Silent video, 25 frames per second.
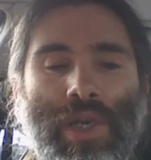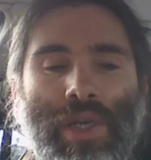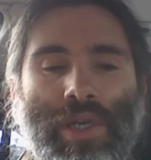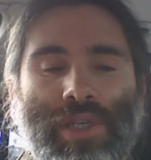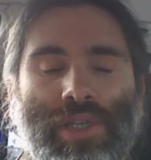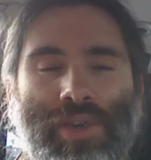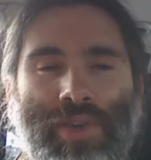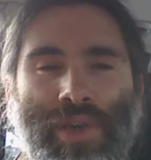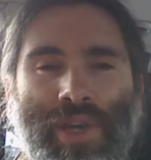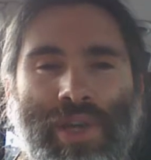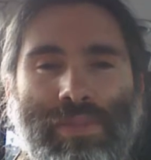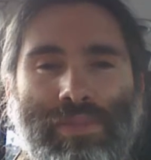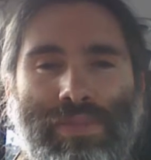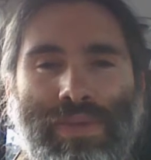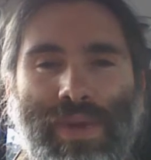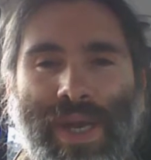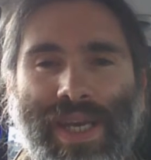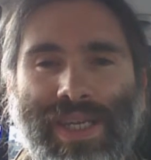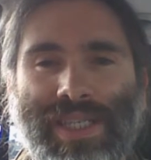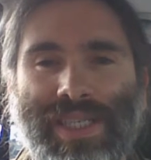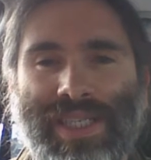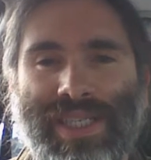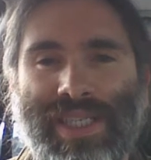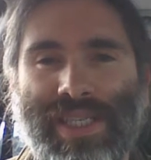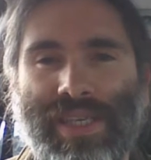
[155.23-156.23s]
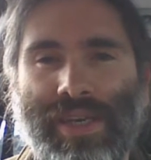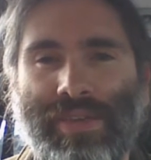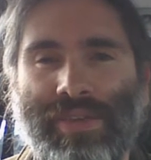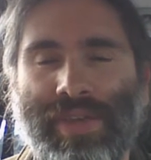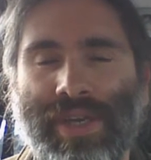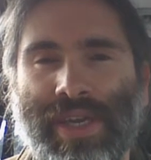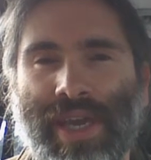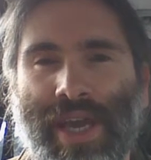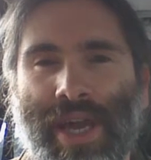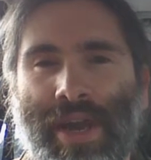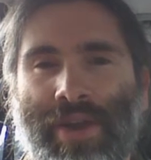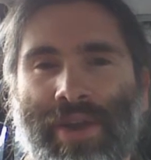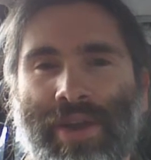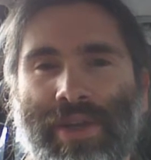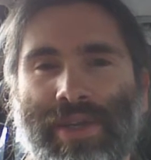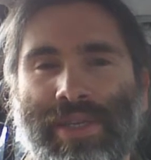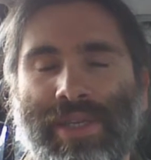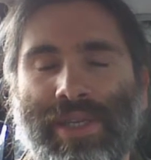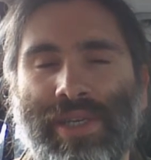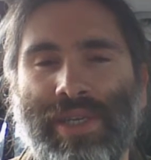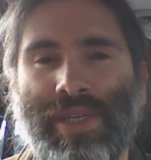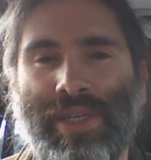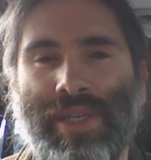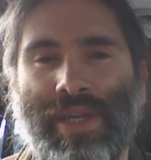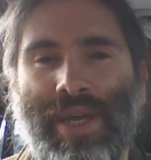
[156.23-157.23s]
So the complexity of the
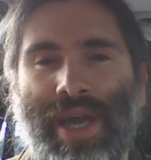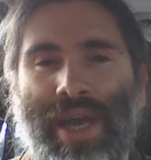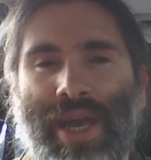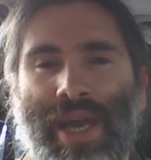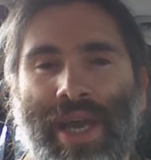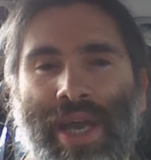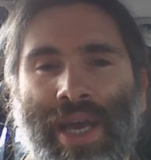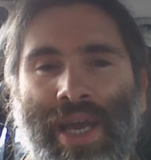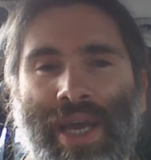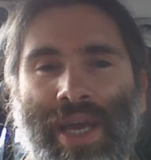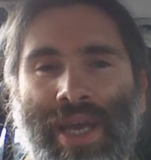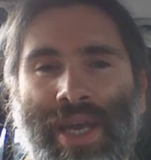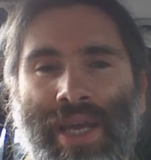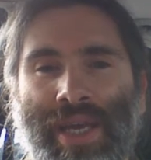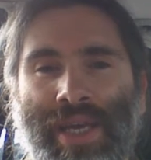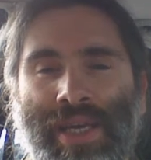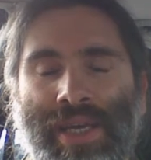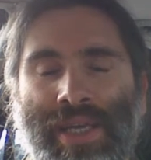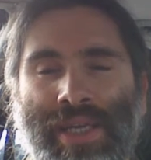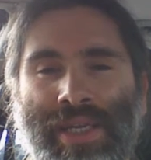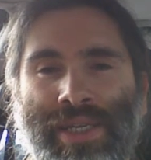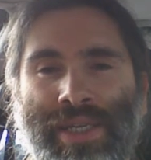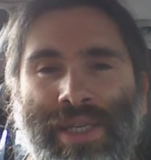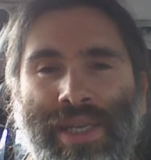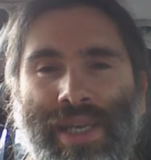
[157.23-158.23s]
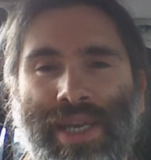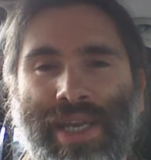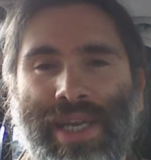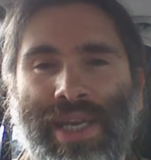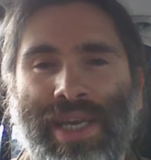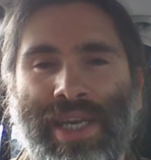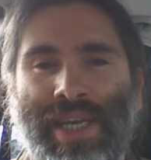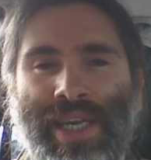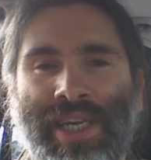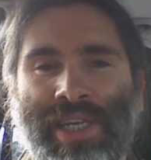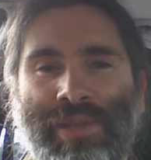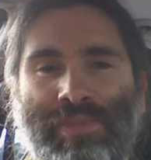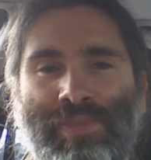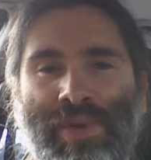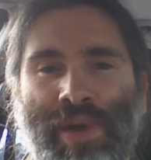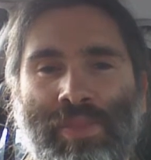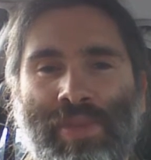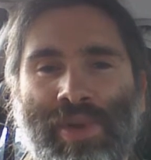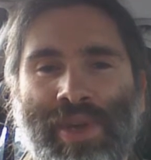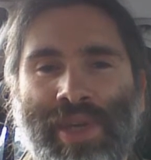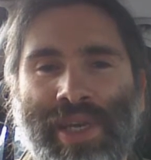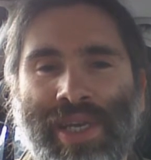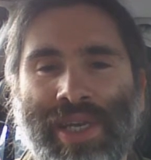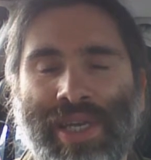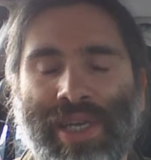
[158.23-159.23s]
character and it is
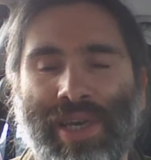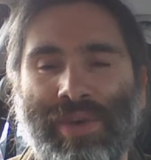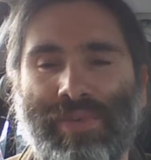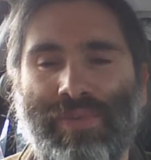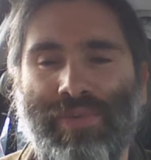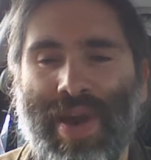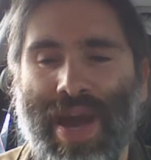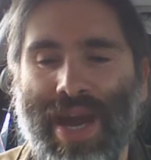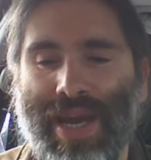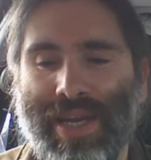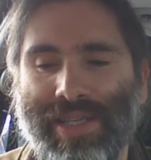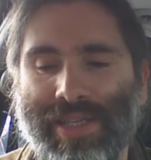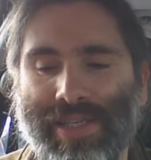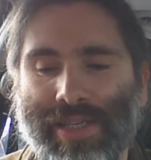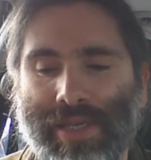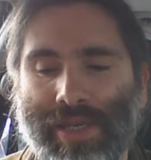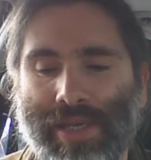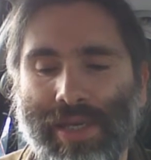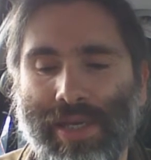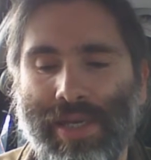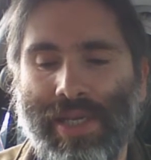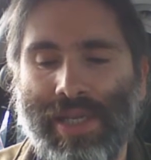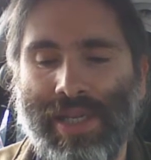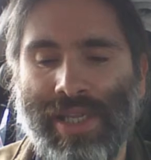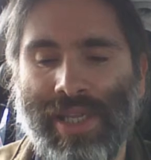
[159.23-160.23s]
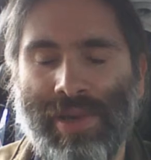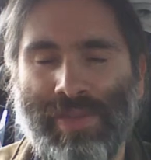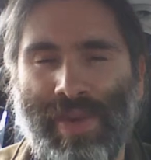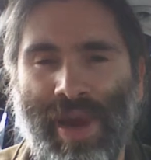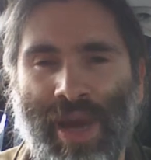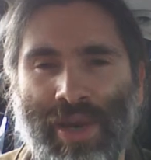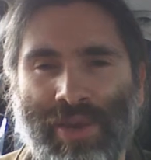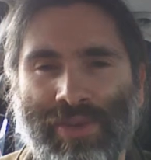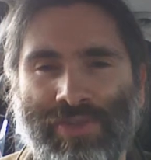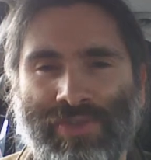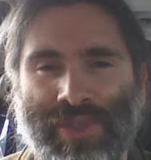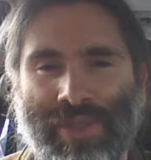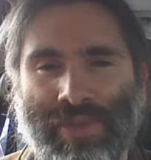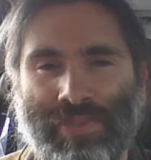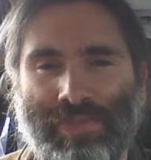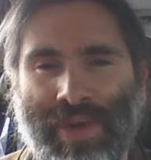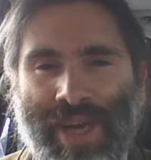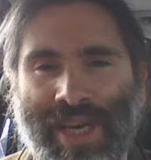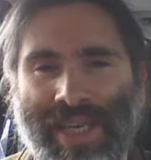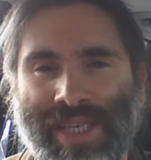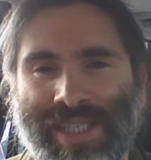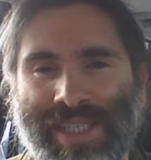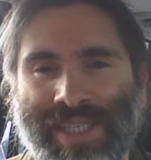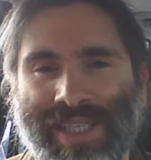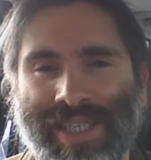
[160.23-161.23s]
probably a factor in the amount of
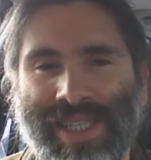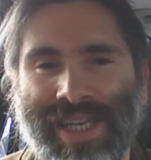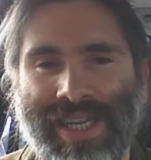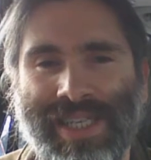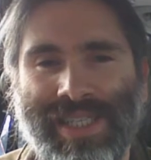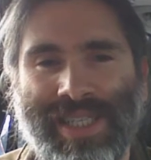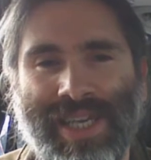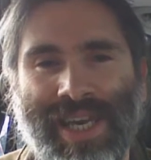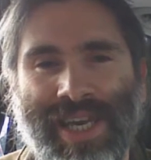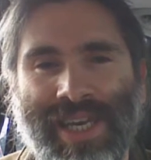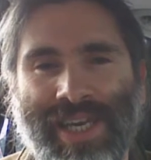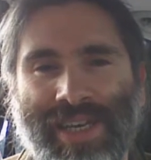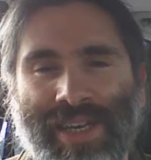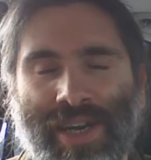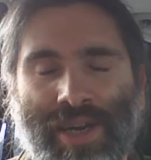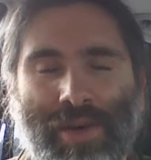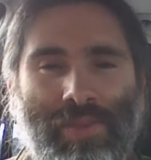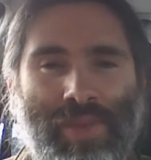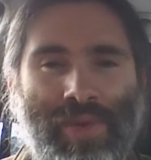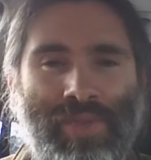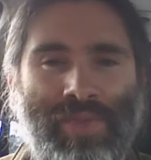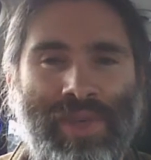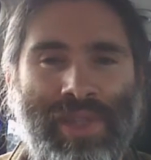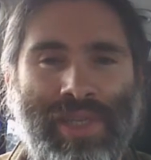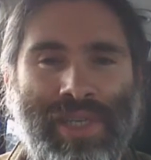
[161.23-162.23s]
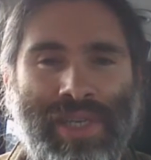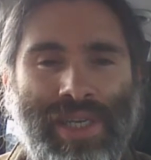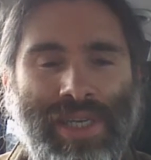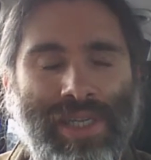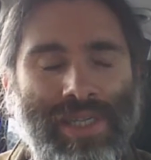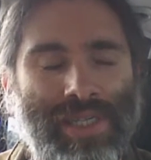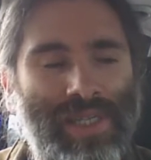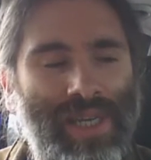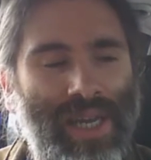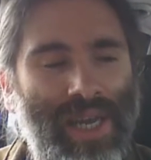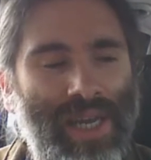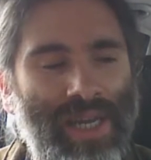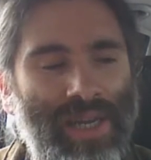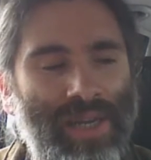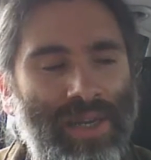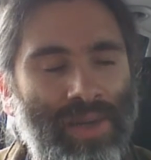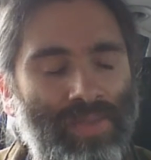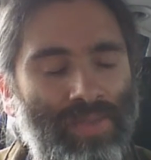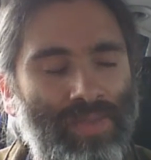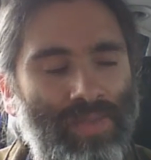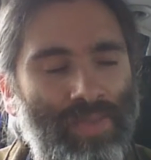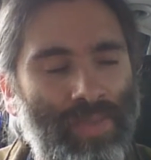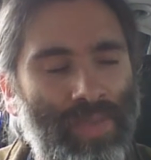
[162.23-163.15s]
space that they take up within the container.